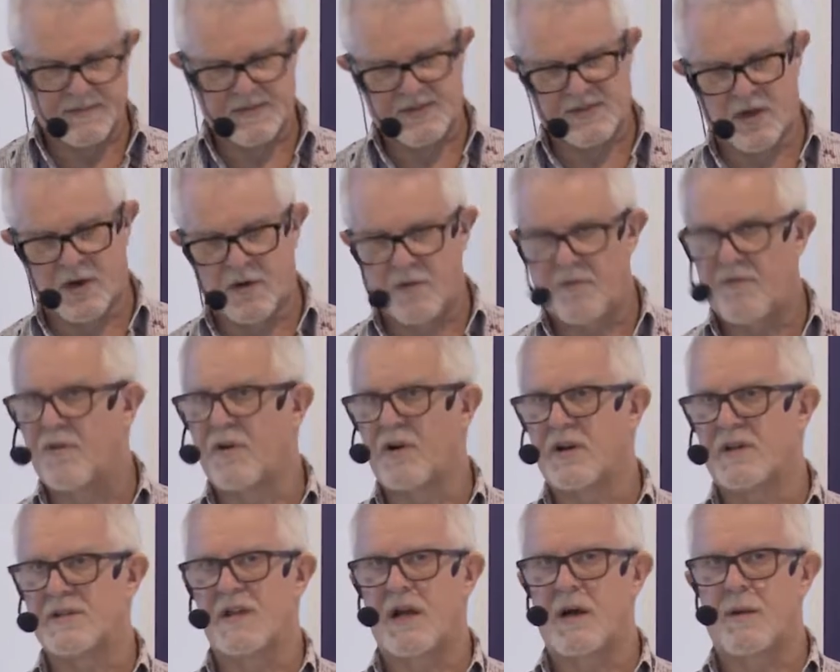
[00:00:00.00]
So, for
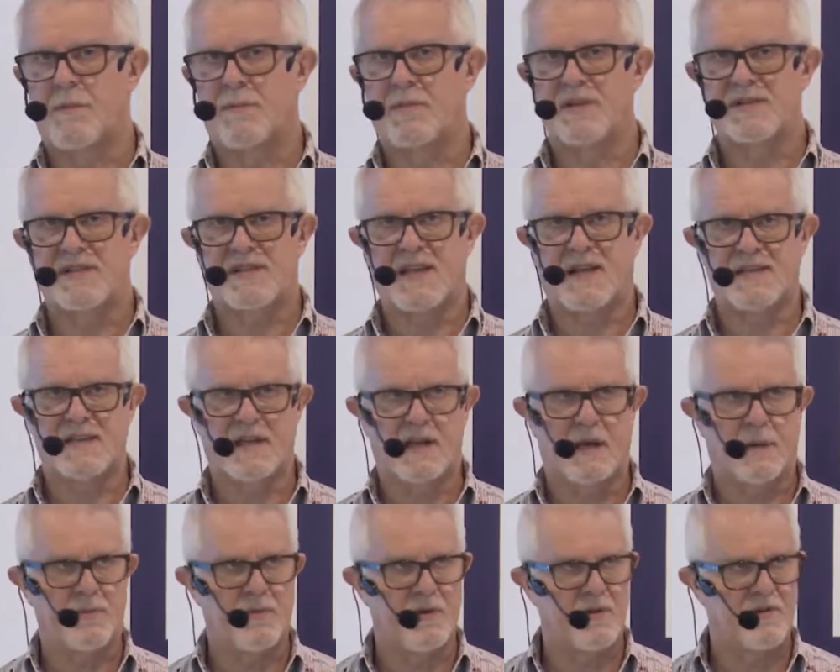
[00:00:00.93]
example, setting
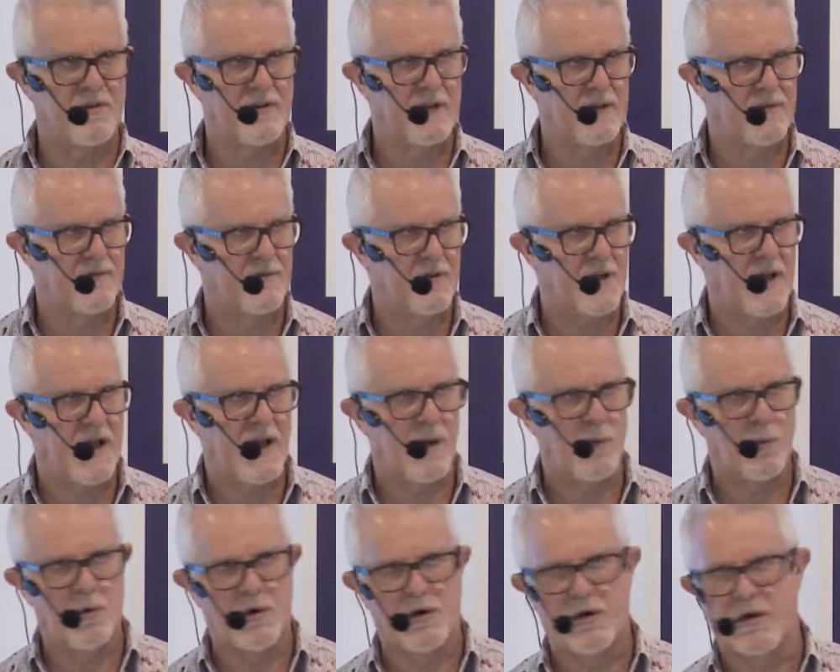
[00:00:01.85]
up your delivery
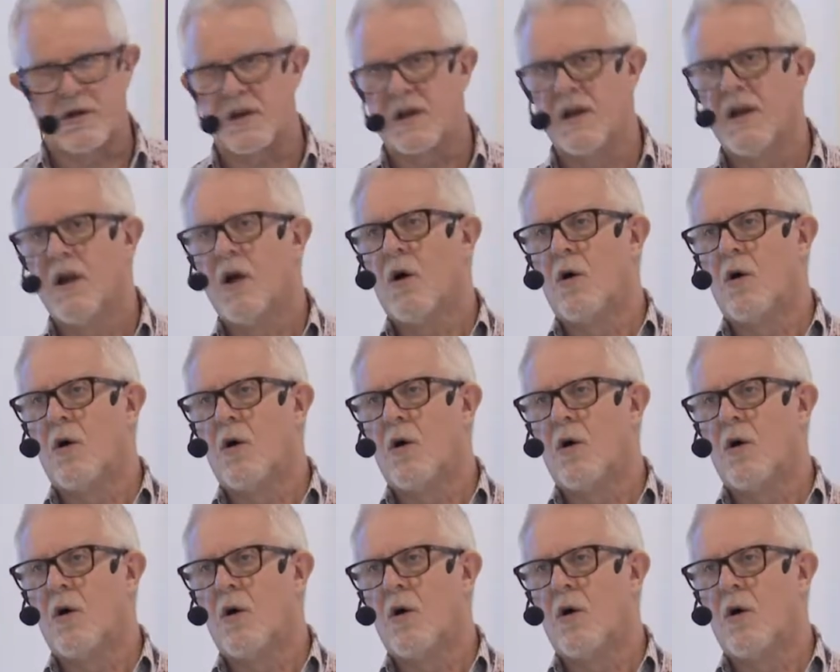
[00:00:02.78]
network,